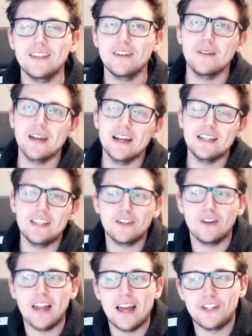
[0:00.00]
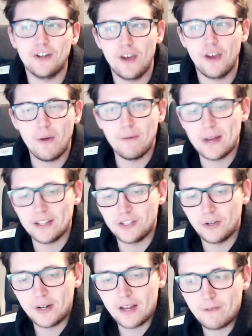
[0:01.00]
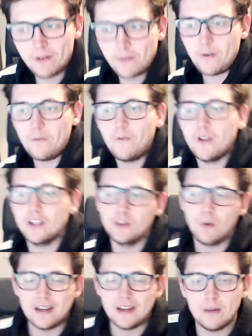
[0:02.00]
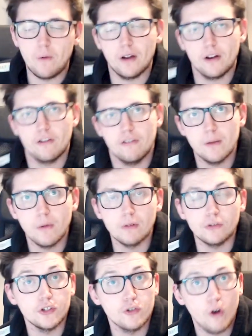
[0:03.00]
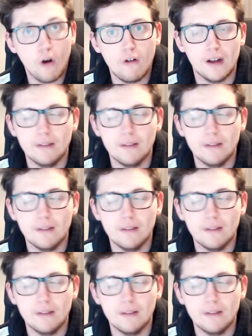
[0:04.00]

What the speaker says: How's it going, guys? It's Goalazio here. Welcome back to another FIFA 21 career mode tutorial.